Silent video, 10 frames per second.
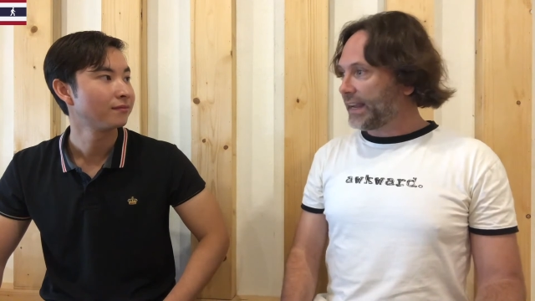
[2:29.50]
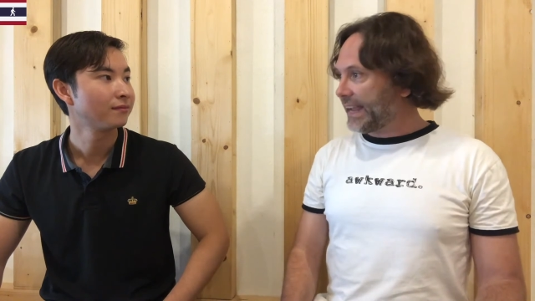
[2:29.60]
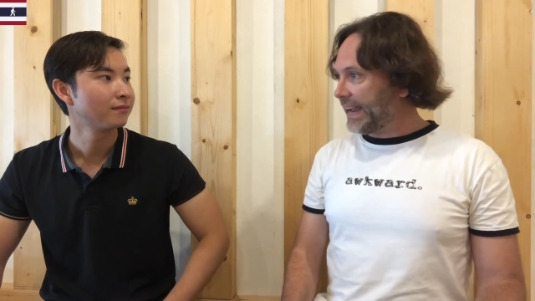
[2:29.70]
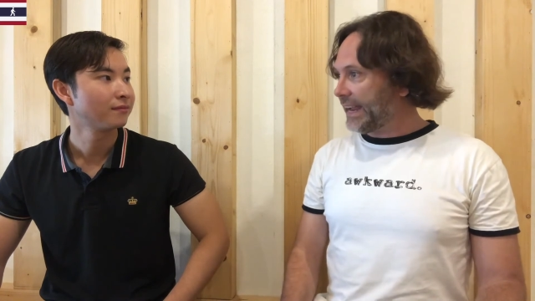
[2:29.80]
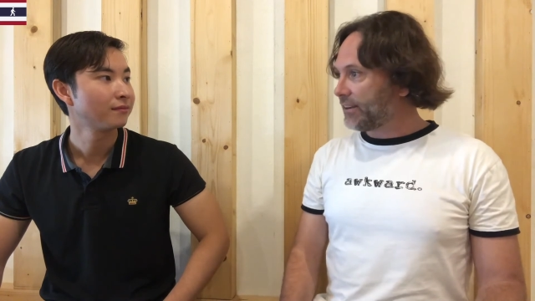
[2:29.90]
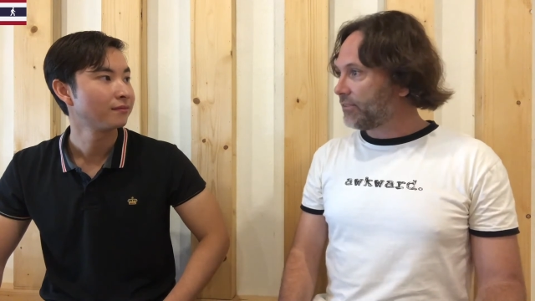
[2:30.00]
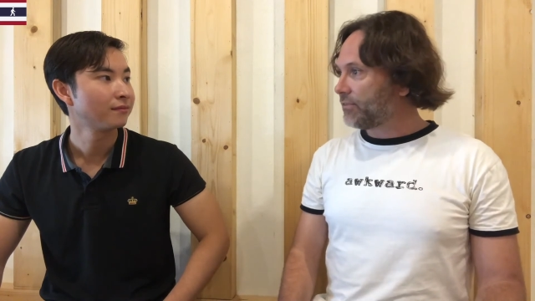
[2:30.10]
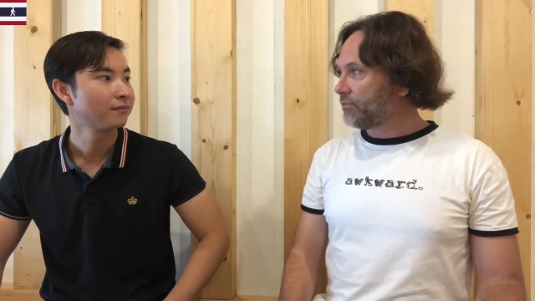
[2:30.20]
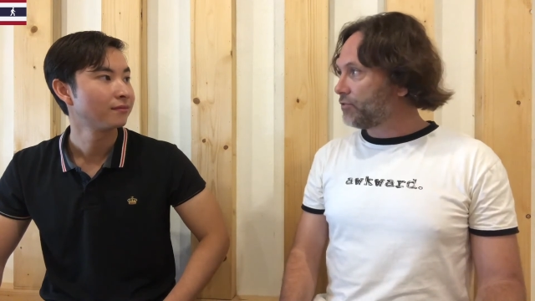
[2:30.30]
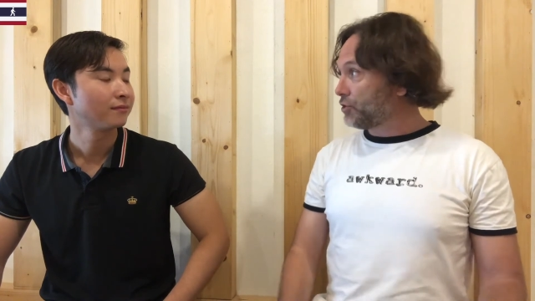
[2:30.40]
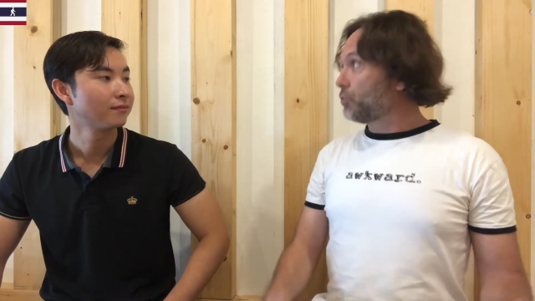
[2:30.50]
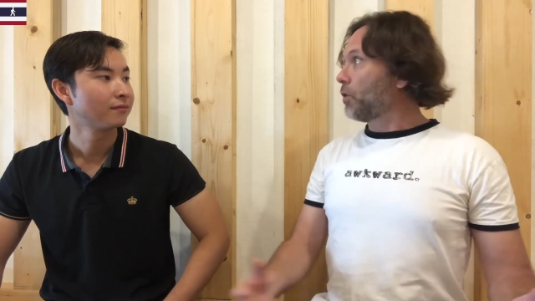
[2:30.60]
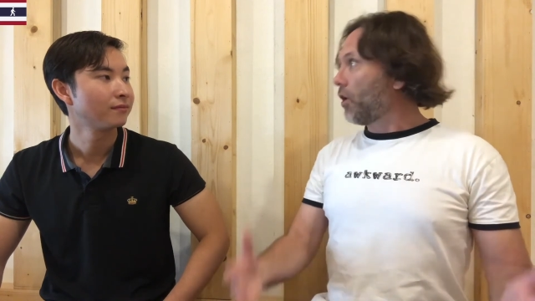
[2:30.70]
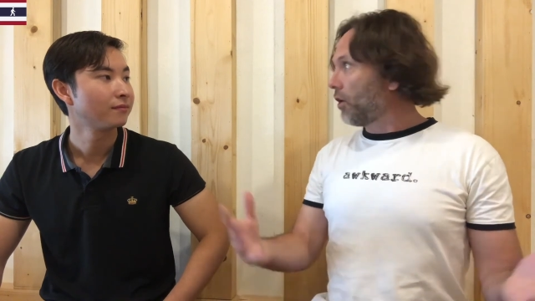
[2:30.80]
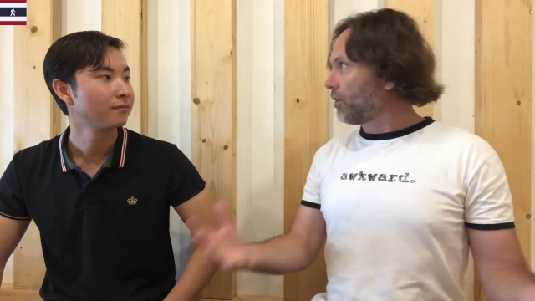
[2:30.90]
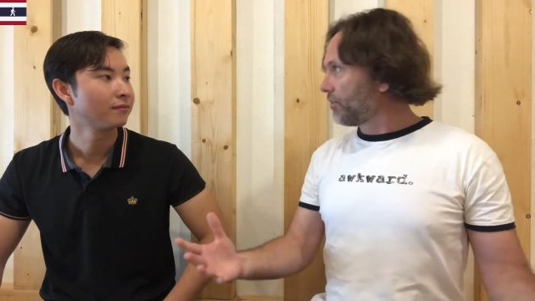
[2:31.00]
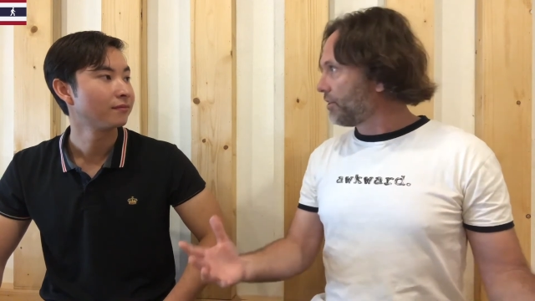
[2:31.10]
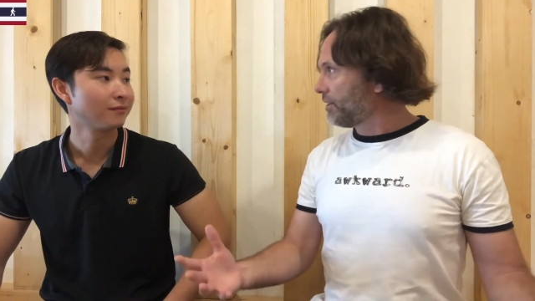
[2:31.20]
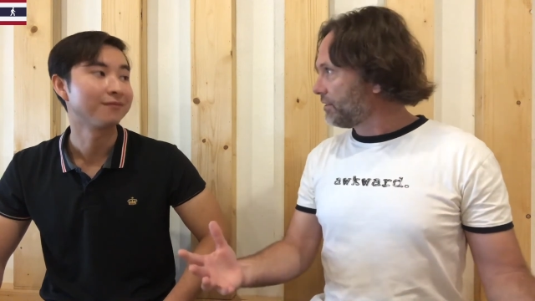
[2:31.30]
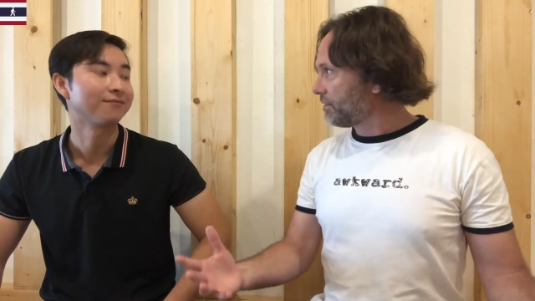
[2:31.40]
Speaker 1: I can't do all of
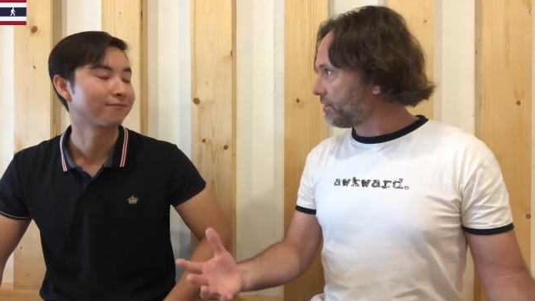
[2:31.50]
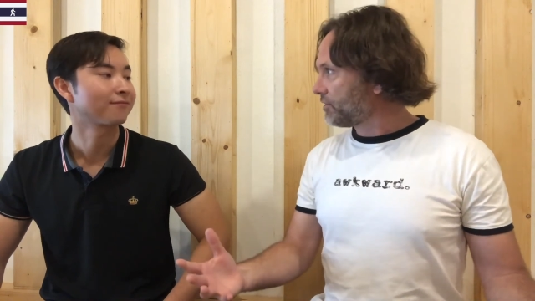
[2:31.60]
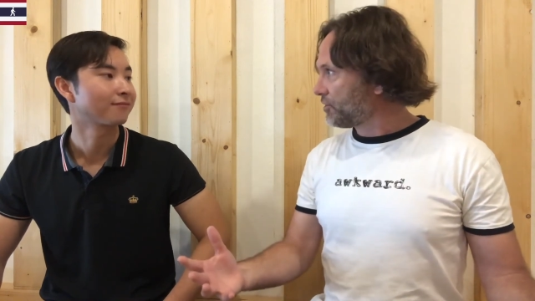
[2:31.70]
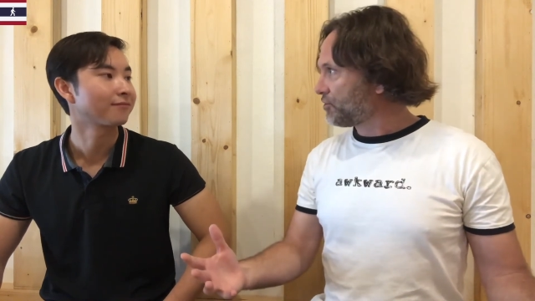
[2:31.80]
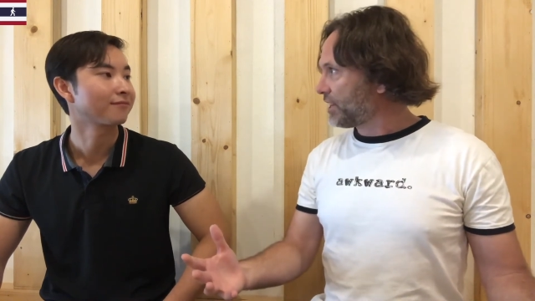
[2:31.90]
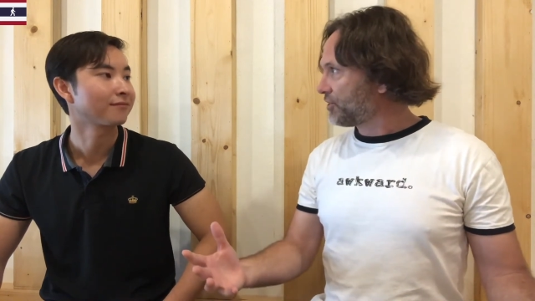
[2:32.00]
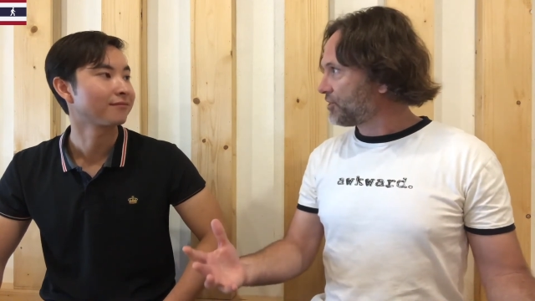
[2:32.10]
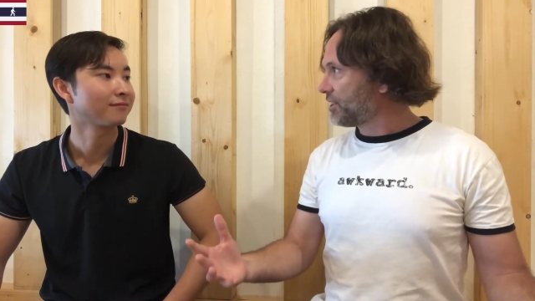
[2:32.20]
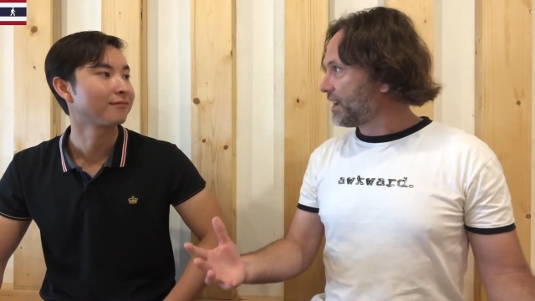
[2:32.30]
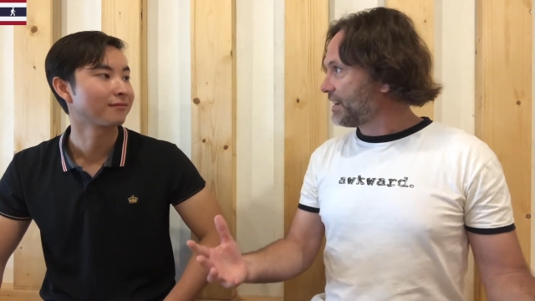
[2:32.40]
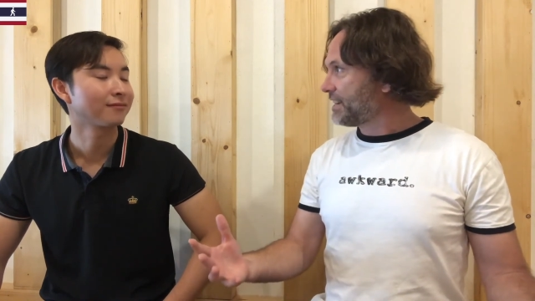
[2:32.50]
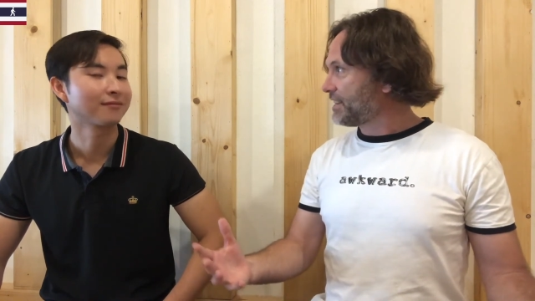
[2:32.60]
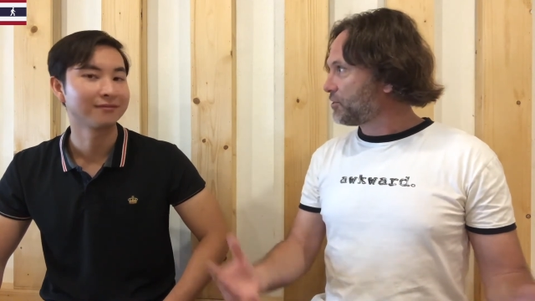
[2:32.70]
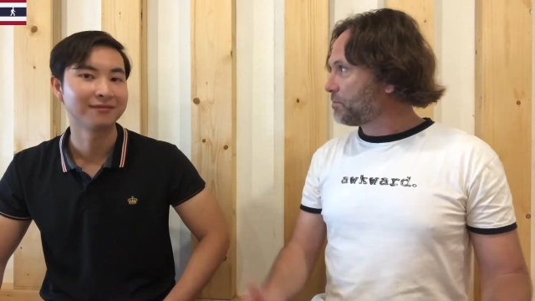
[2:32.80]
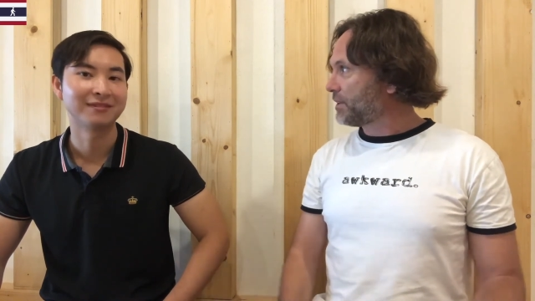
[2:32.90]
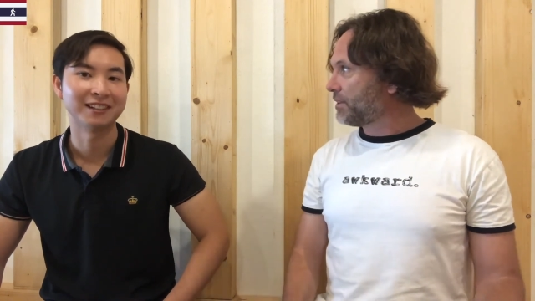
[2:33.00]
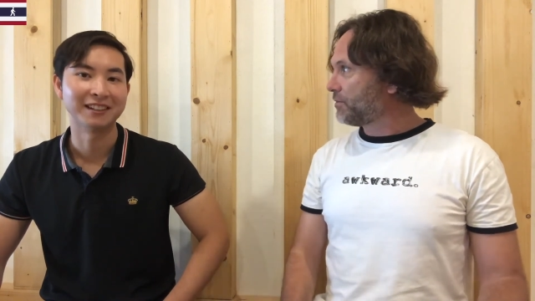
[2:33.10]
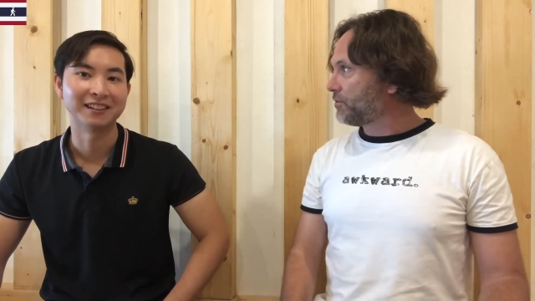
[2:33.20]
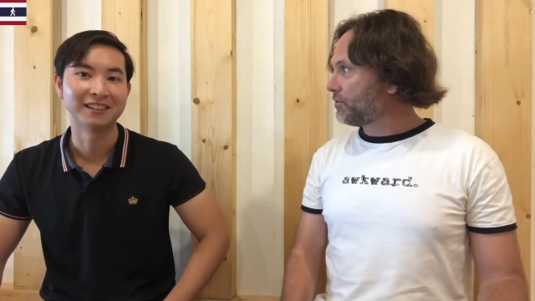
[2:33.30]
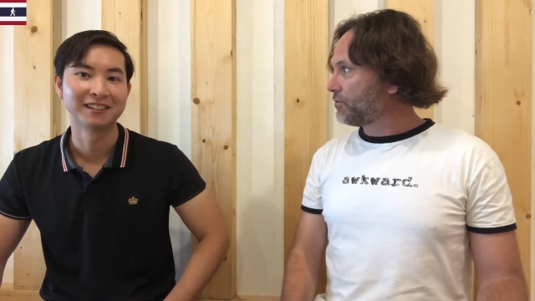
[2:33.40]
the suggested ideas, but
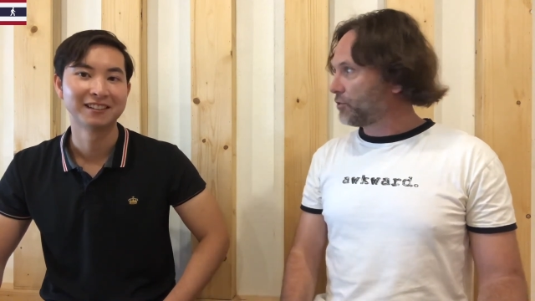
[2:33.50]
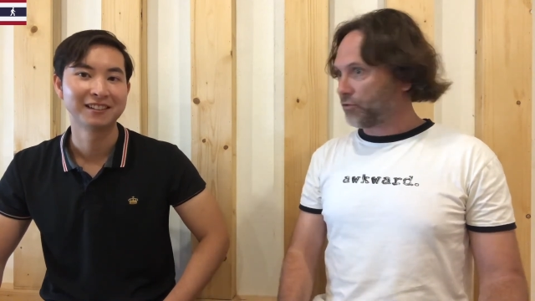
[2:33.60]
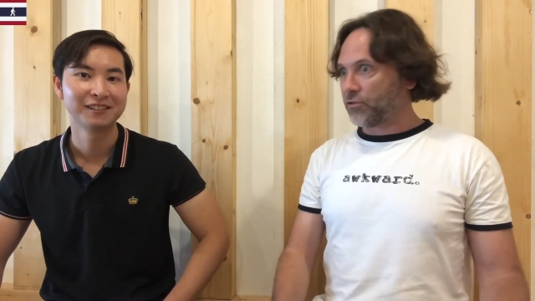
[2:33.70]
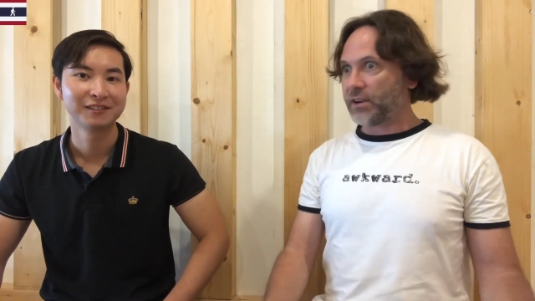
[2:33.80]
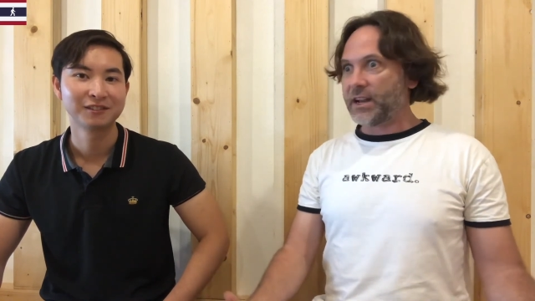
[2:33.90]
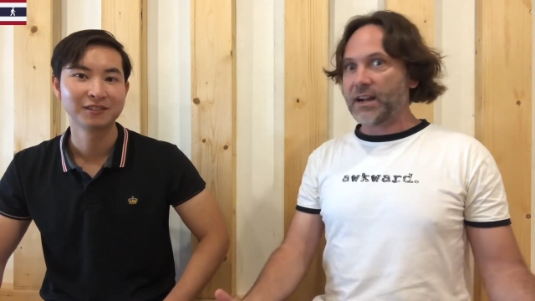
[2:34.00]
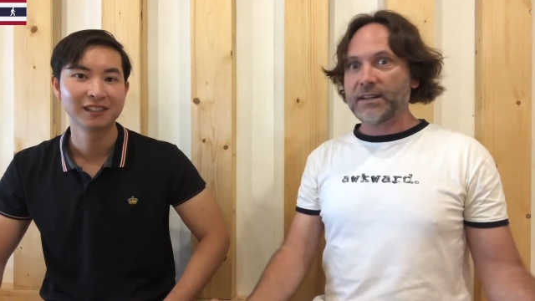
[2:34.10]
yeah. there's great